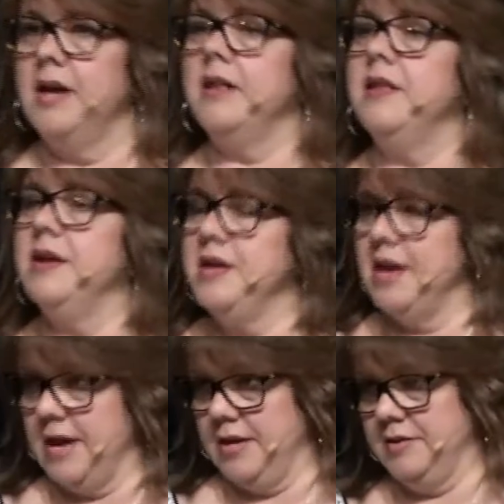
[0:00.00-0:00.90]
that
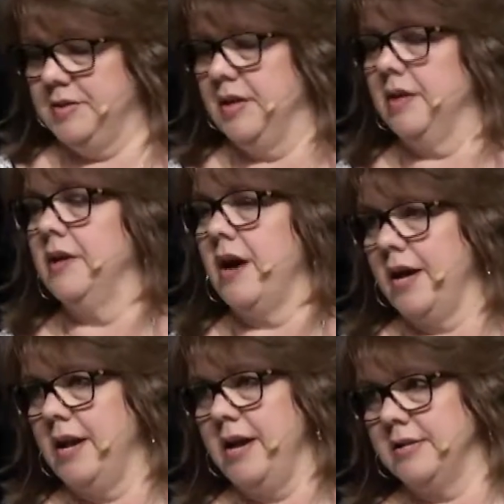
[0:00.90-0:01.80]
yes, God
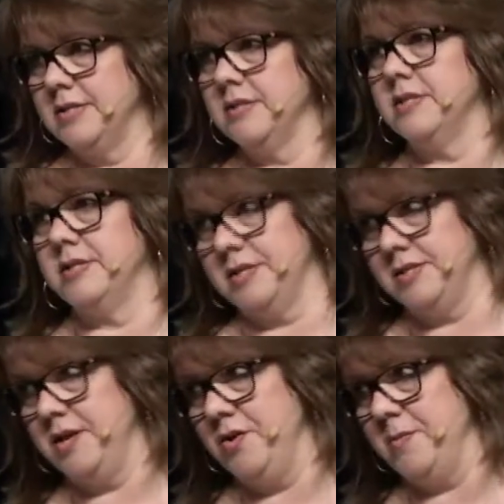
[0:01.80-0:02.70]
has a sense
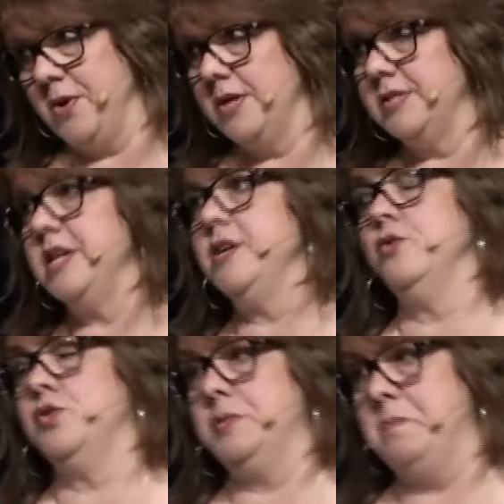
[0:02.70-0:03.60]
of humor because He
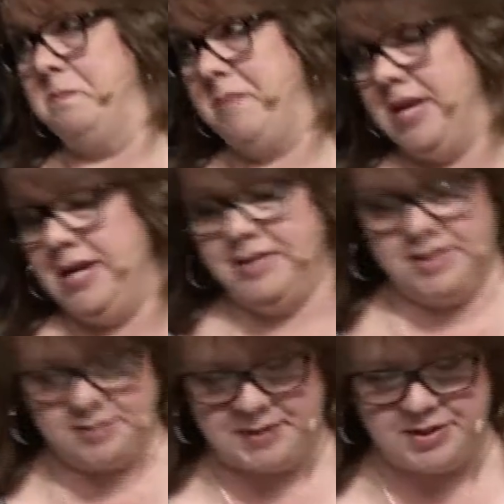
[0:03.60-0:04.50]
used me to
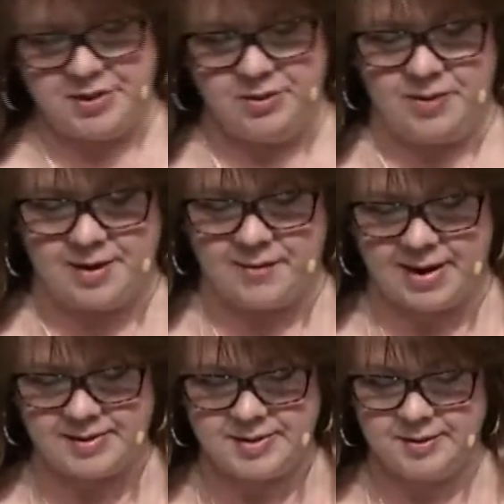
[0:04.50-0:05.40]
speak to you on
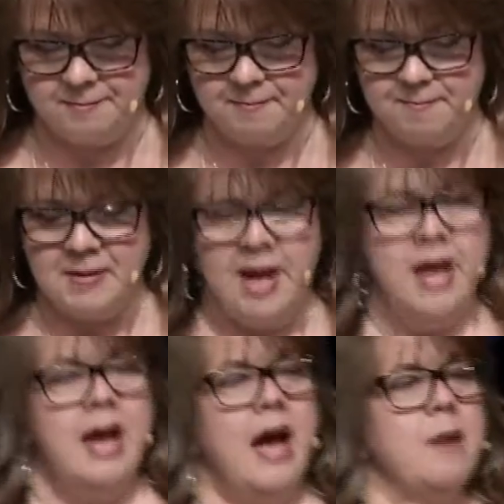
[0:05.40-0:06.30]
rest.
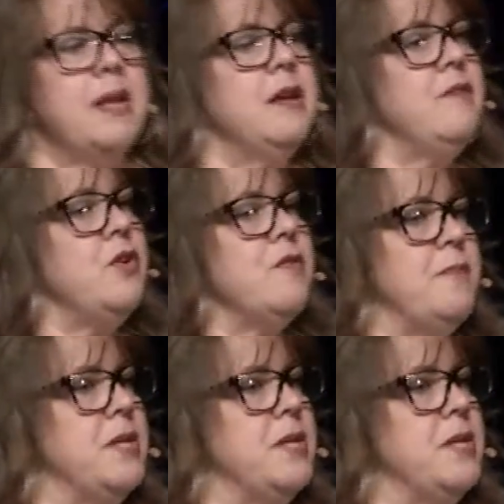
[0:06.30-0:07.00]
How many of you have been